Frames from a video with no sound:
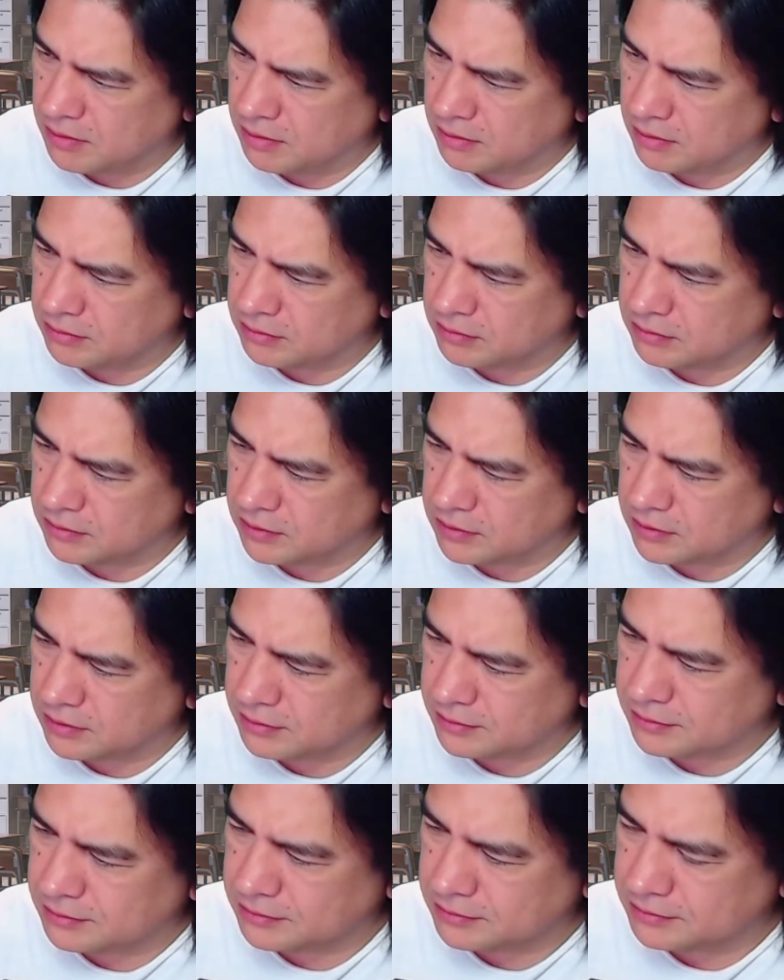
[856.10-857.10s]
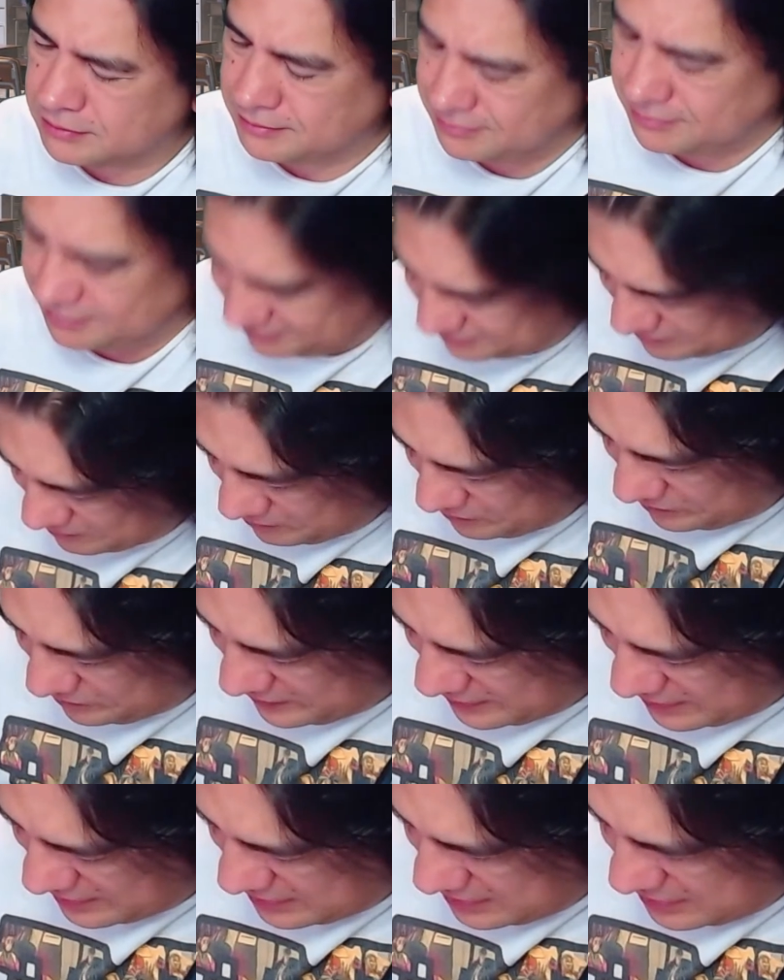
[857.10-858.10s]
Yes. 1 in 10 to the
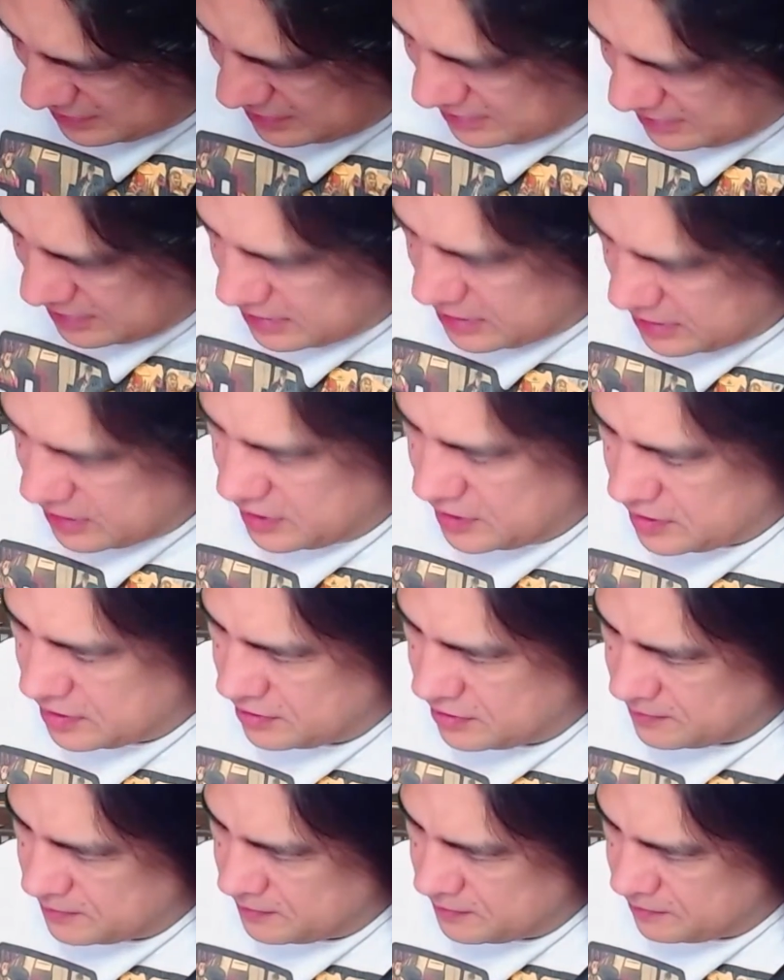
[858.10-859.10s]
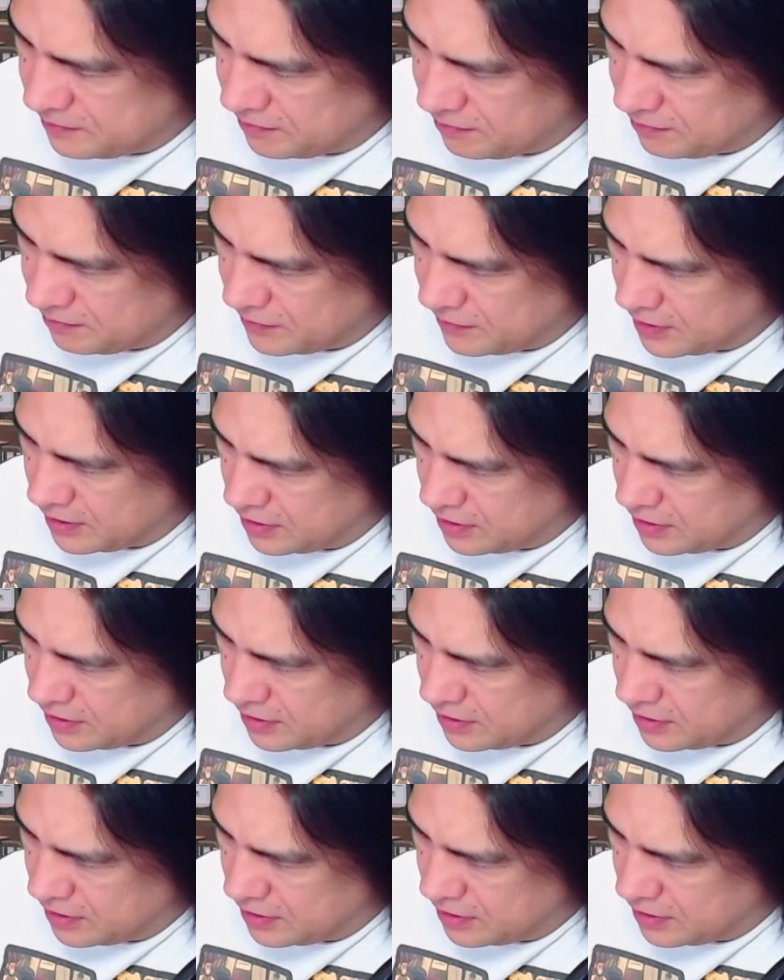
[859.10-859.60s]
25th for a single RNA strand.